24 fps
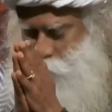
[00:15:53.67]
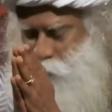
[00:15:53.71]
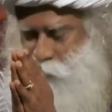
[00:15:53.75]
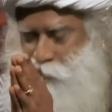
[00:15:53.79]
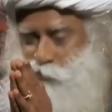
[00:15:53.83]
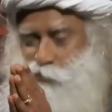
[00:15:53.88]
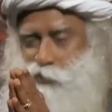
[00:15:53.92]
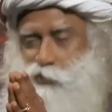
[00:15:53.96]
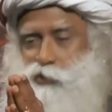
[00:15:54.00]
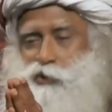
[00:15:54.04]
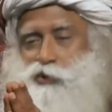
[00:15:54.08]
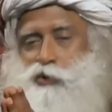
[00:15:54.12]

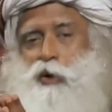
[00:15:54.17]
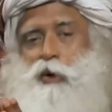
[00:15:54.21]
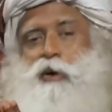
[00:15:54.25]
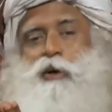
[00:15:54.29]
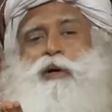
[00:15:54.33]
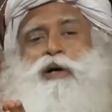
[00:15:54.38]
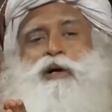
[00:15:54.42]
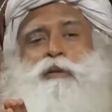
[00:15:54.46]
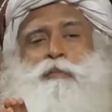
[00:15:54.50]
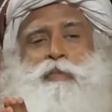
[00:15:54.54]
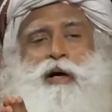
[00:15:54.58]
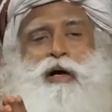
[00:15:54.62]
willing to
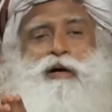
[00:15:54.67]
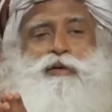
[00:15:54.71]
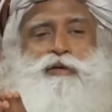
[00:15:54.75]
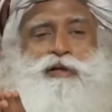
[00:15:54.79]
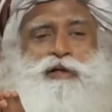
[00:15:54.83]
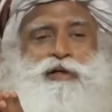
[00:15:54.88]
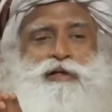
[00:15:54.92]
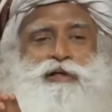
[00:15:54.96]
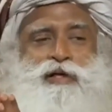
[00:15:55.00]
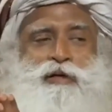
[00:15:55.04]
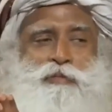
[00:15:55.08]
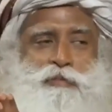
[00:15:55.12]
talk
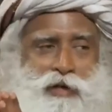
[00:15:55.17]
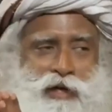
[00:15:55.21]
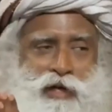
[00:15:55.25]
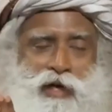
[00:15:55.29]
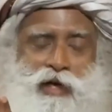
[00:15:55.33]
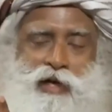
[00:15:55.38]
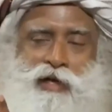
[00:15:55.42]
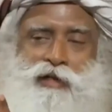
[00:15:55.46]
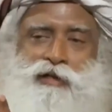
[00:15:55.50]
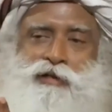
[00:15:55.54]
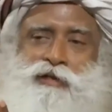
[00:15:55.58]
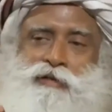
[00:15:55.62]
about it, I'm
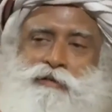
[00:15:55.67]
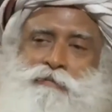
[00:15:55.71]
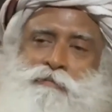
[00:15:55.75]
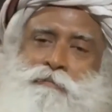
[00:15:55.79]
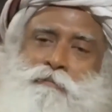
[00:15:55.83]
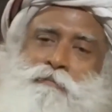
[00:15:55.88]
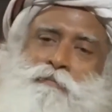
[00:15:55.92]
glad.